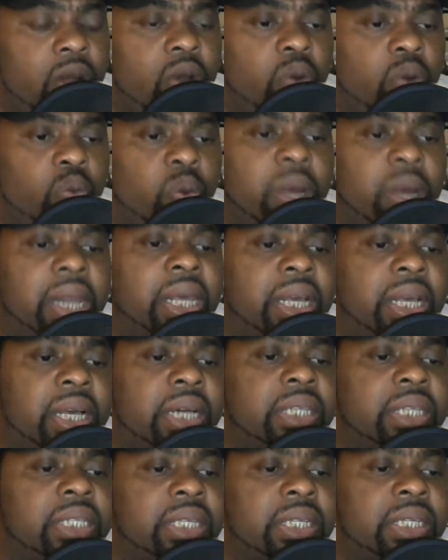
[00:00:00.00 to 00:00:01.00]
Really
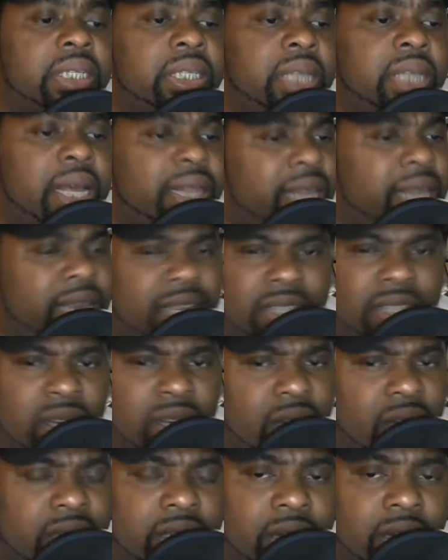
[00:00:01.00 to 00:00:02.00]
good. I think he's the
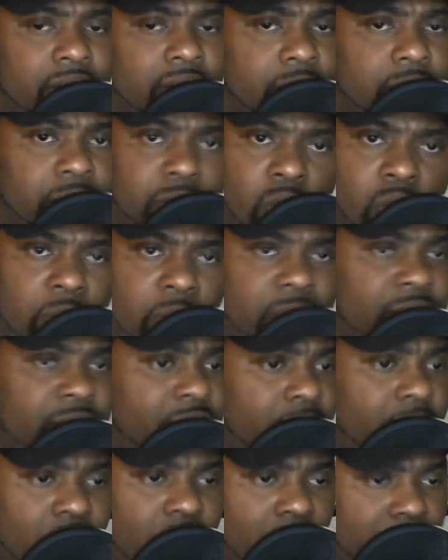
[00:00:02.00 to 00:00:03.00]
Augusta area. Quote me if
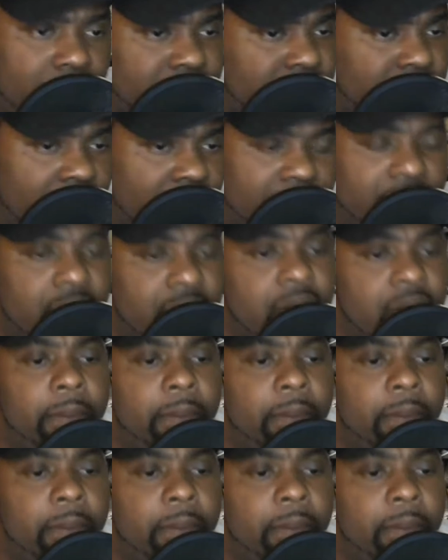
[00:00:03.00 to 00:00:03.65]
I'm wrong. I'm sorry.